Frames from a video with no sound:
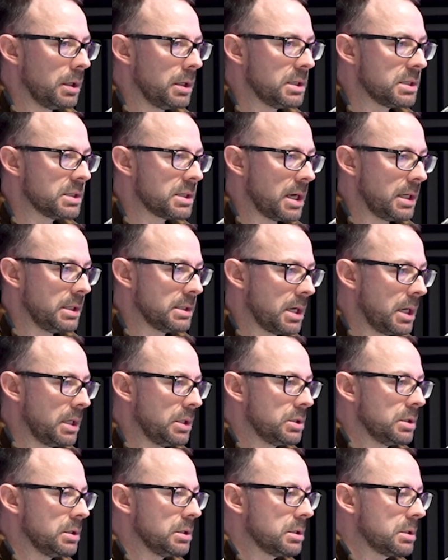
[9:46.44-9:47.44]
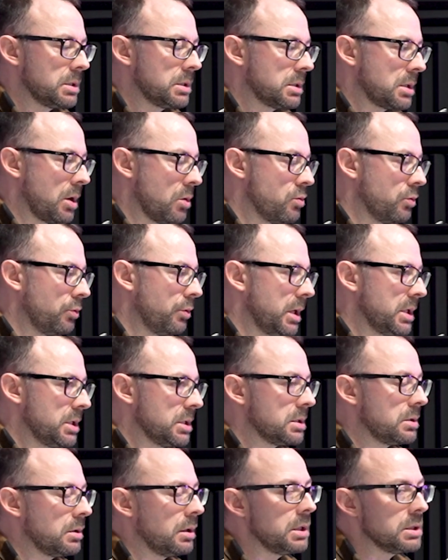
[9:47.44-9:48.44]
Estate agents' sold
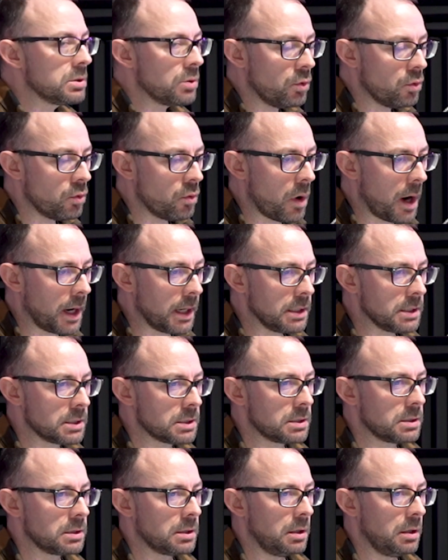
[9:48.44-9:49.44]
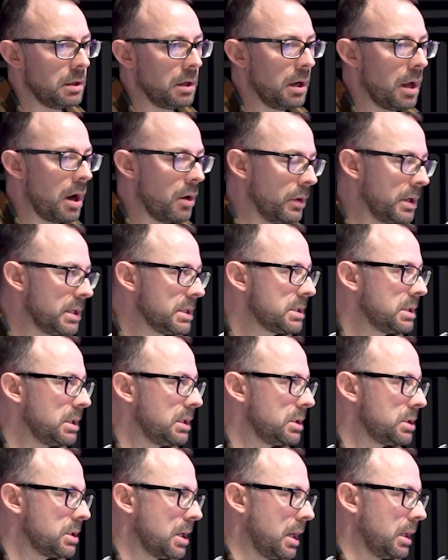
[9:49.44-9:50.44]
register is always lowest
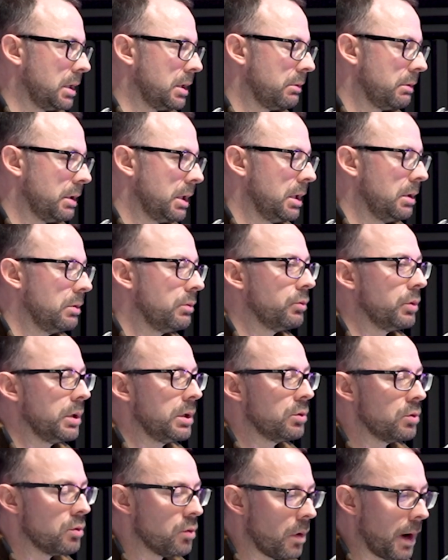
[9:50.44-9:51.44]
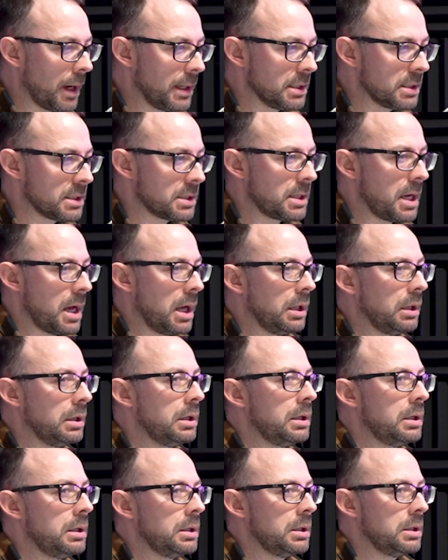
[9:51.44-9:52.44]
in January. We always sell
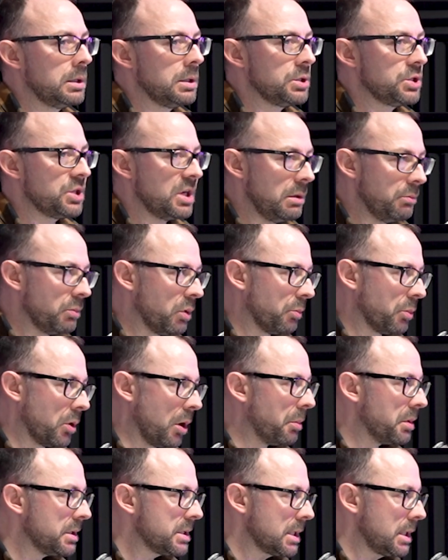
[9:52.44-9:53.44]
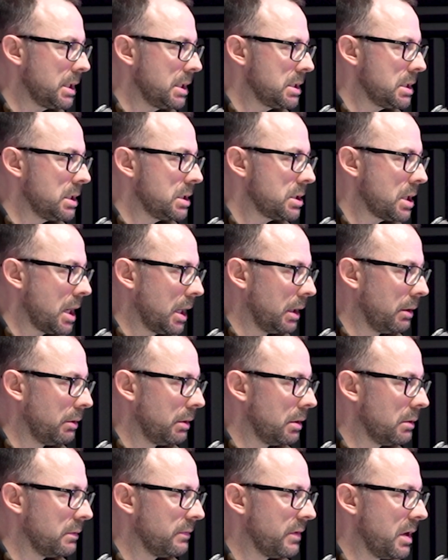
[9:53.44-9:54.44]
cheaper properties in
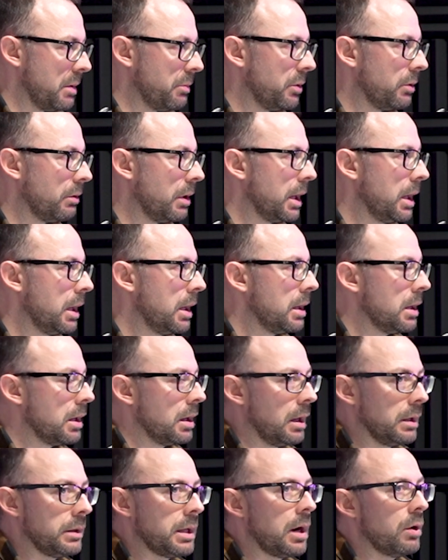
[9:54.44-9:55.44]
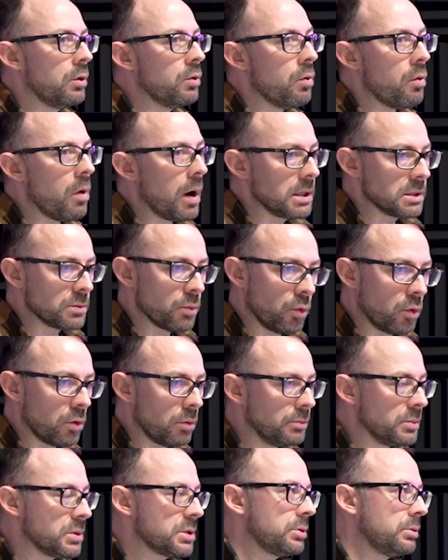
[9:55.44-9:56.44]
January or February. and that always
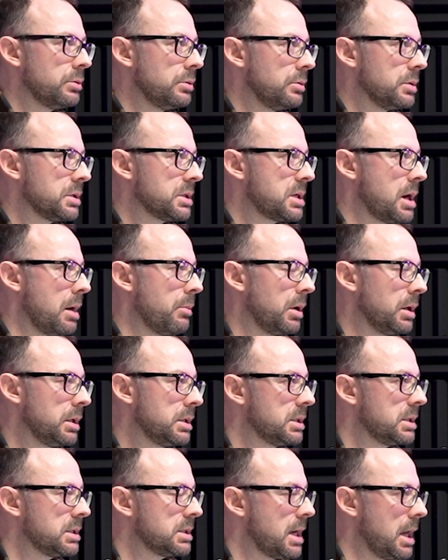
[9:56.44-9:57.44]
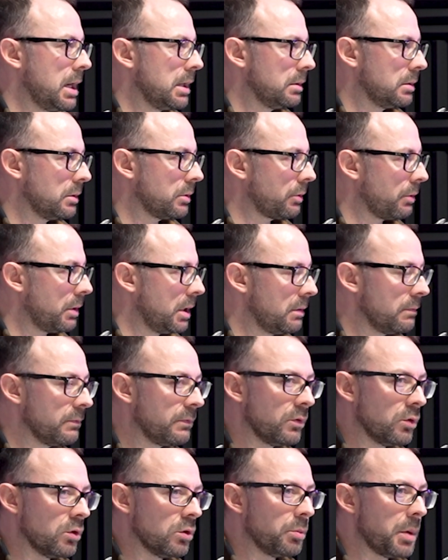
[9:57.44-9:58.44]
warms through the summer to selling the 3 and
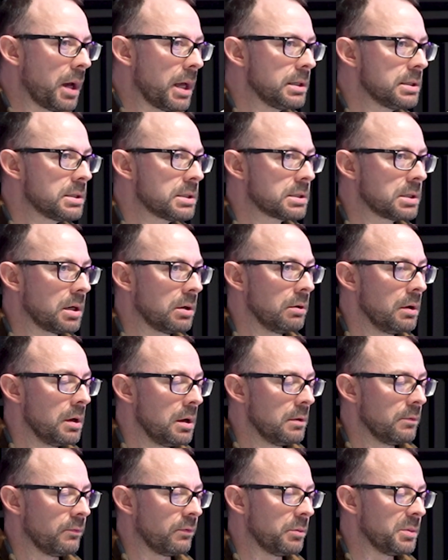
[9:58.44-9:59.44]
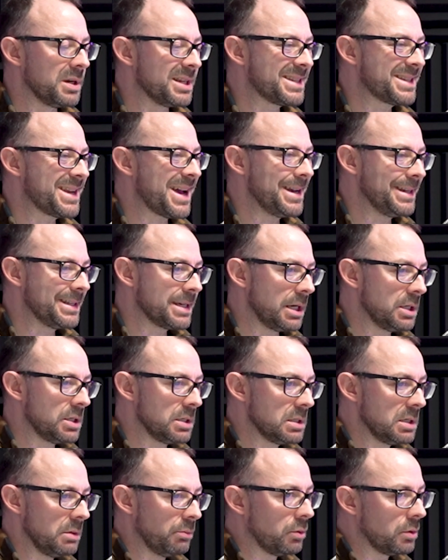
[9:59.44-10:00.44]
4 beds. So from an estate
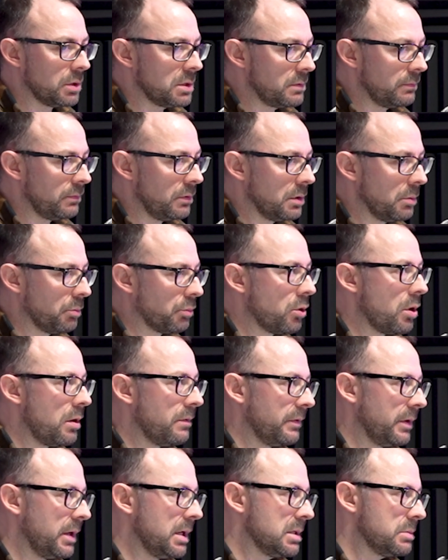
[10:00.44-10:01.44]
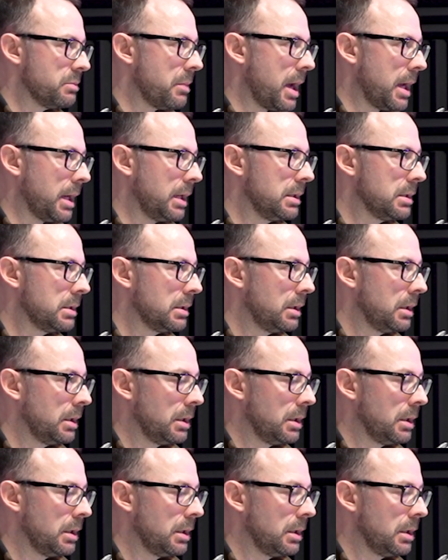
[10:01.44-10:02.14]
agency point of view, the profit is made